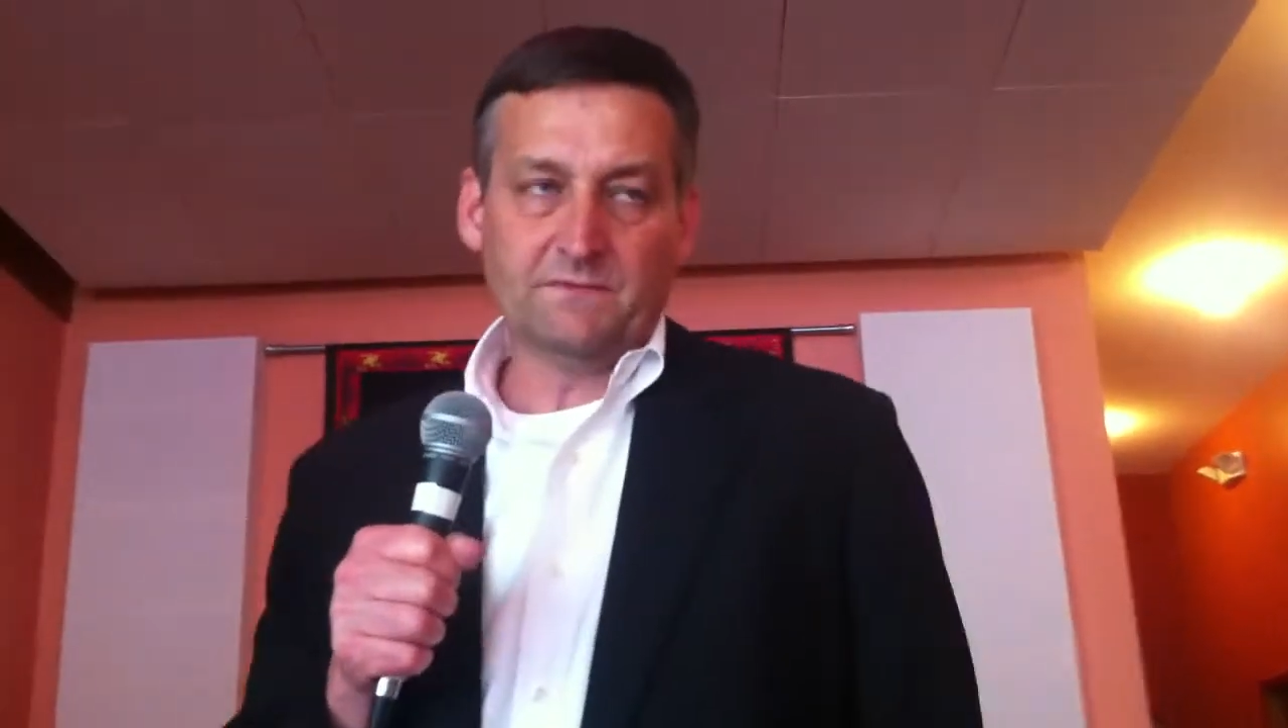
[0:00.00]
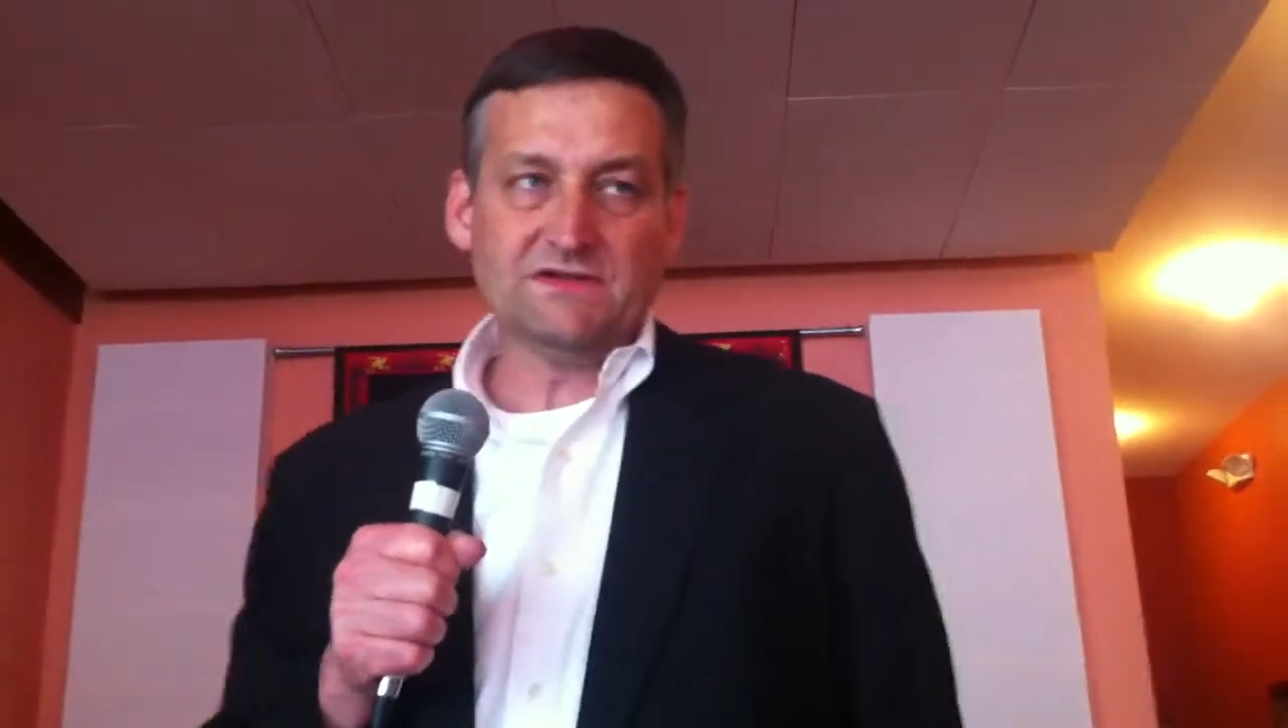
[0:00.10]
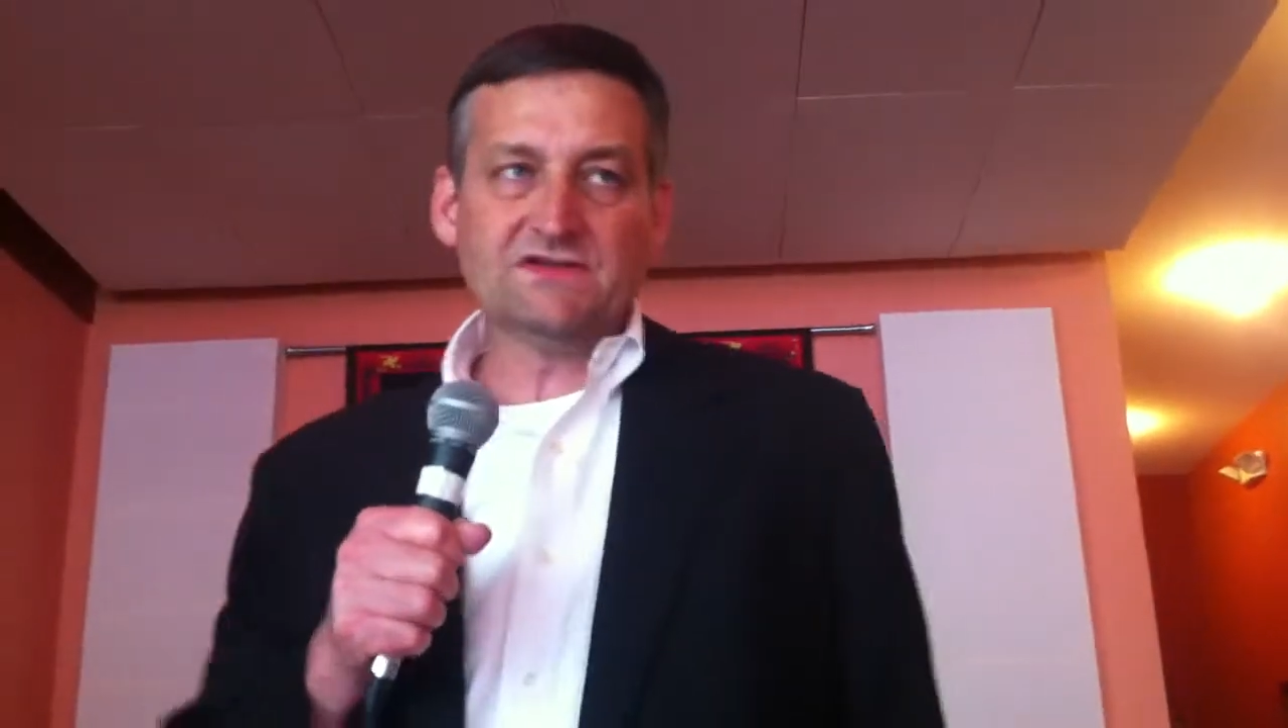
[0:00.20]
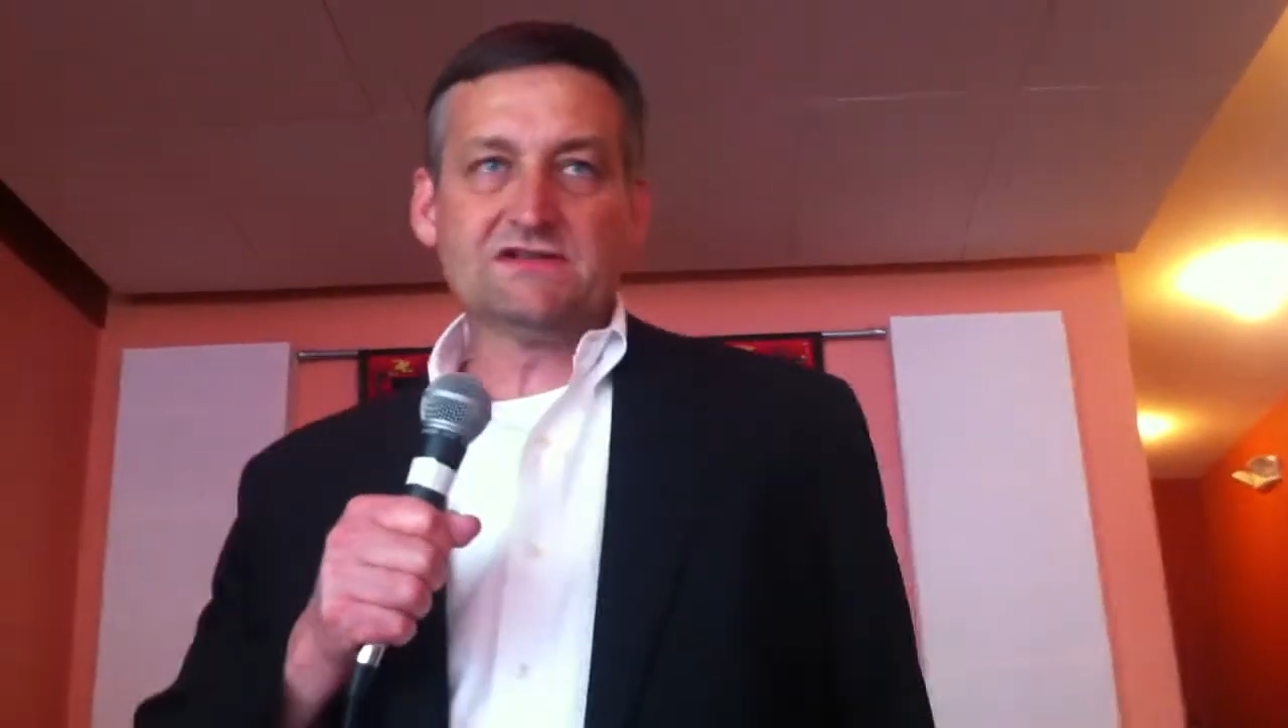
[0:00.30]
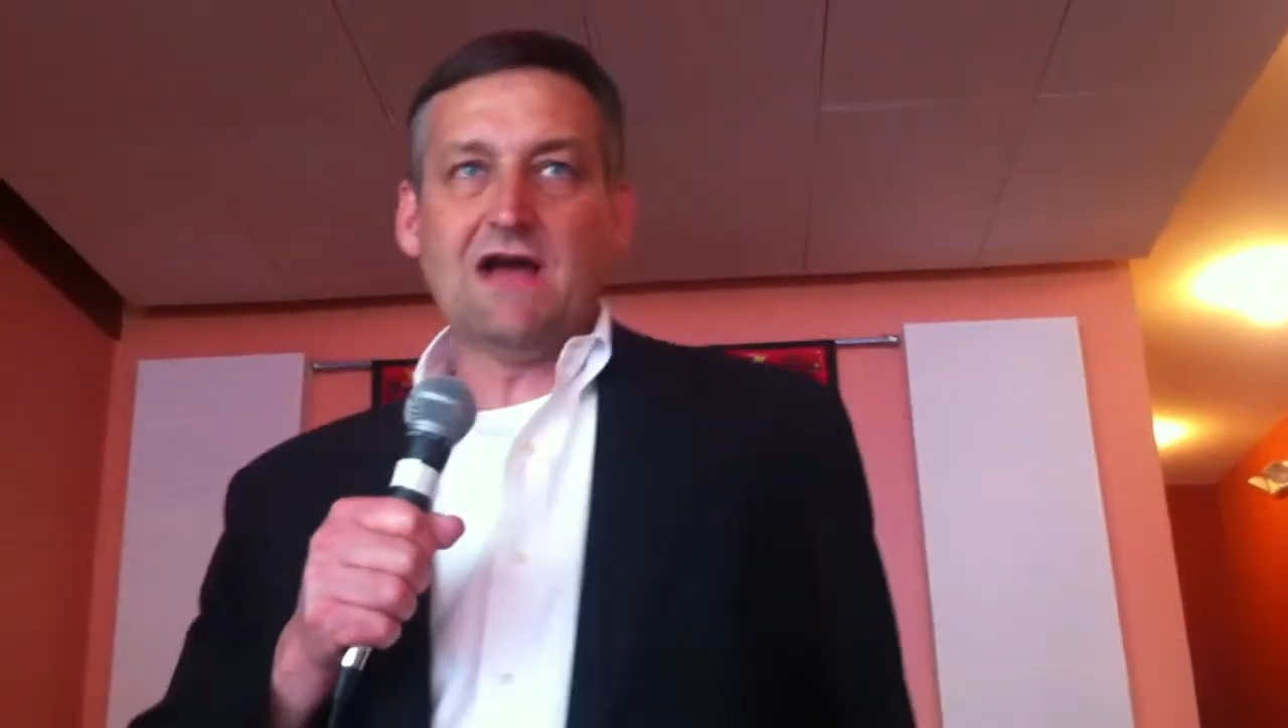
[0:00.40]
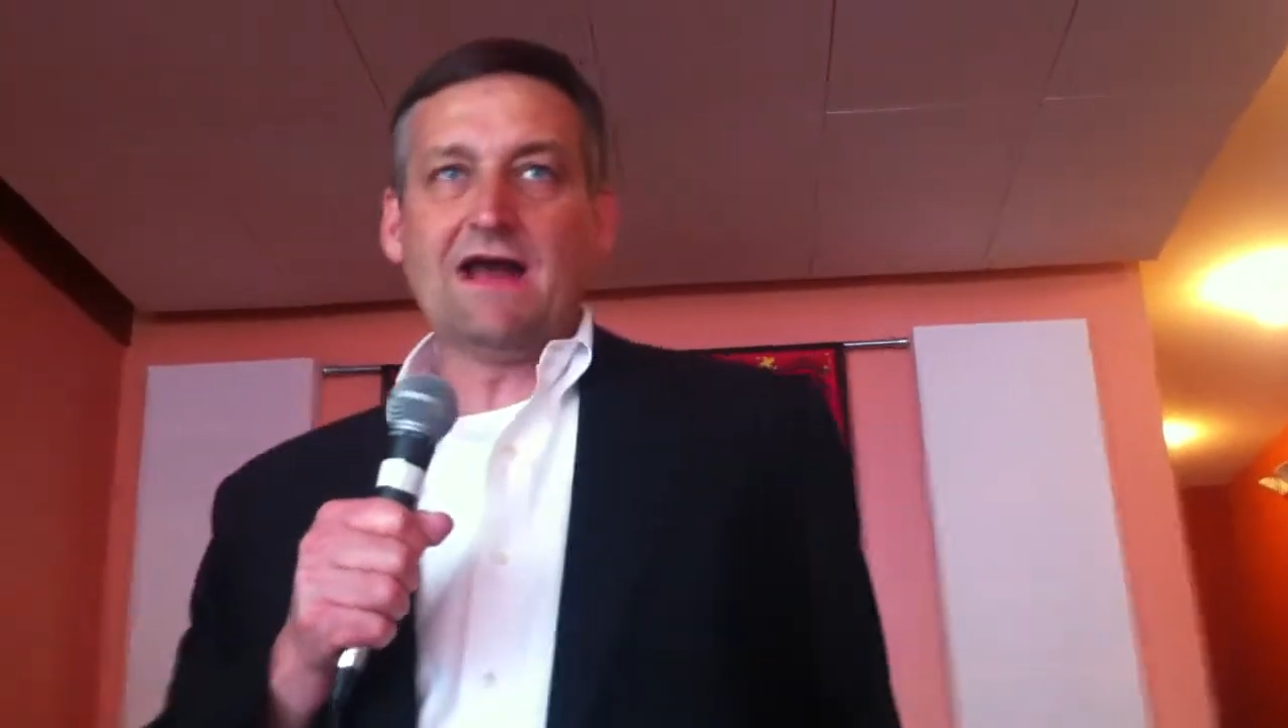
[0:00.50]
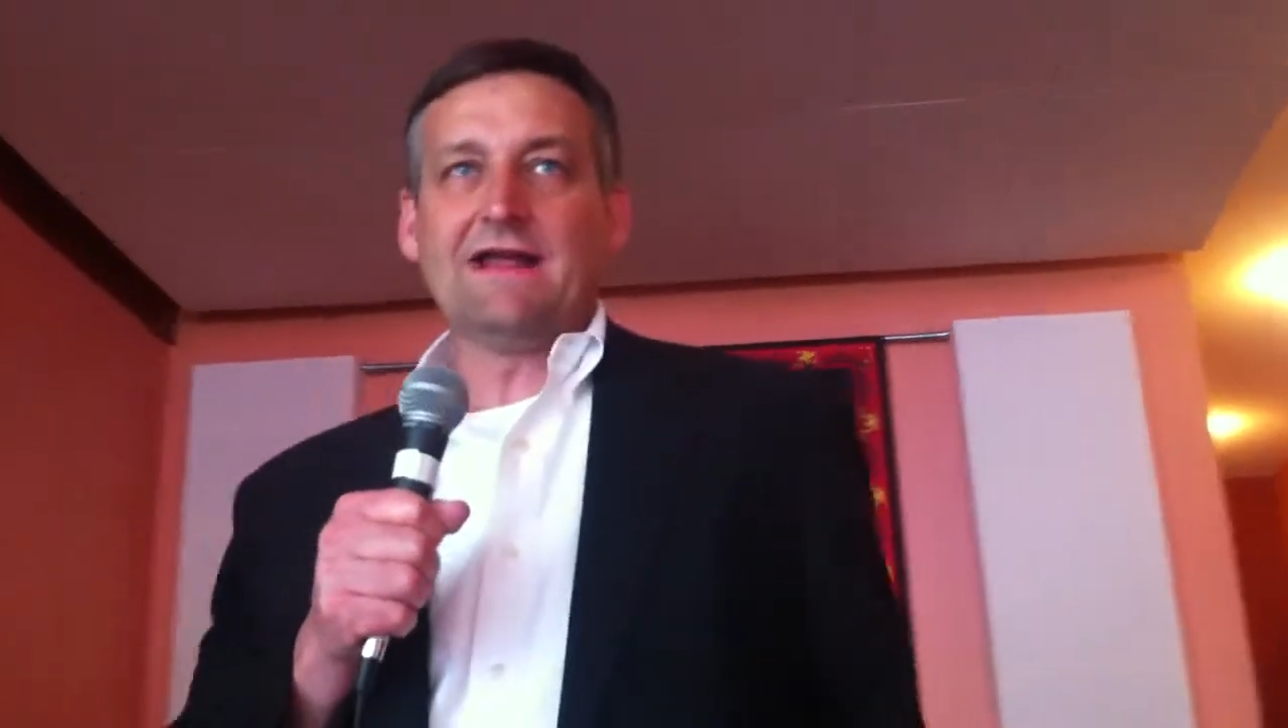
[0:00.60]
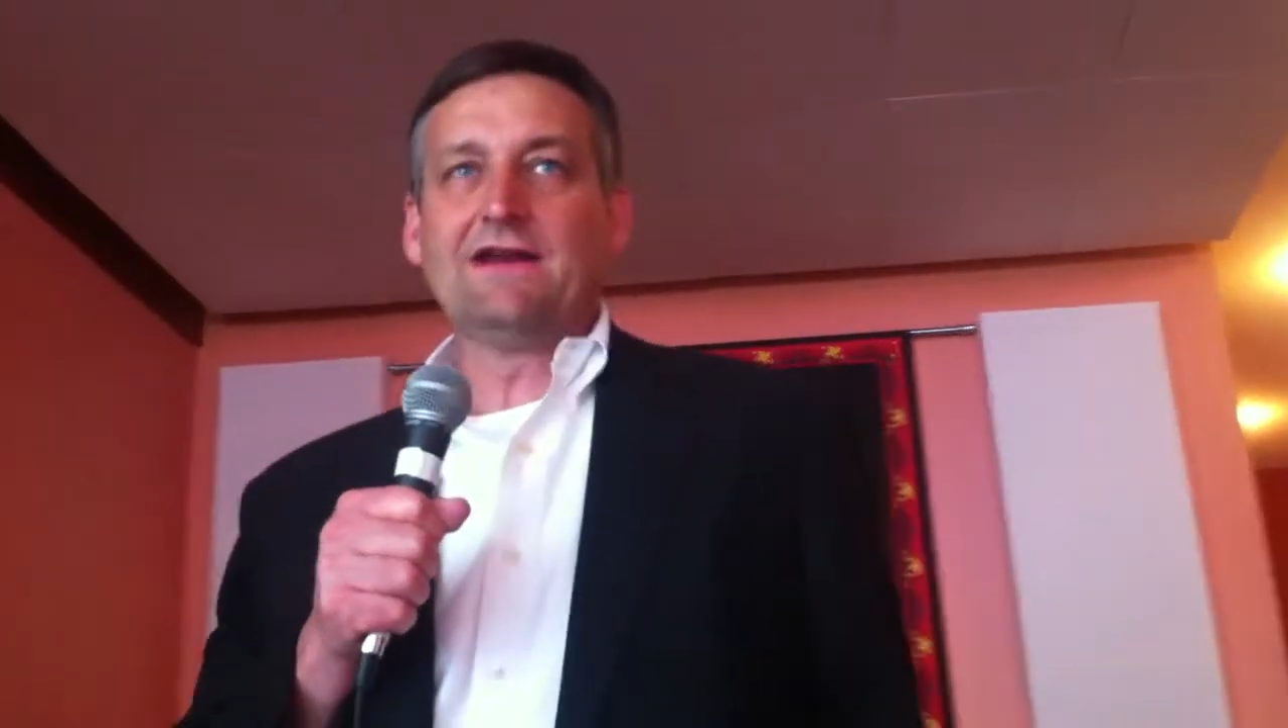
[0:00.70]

This is not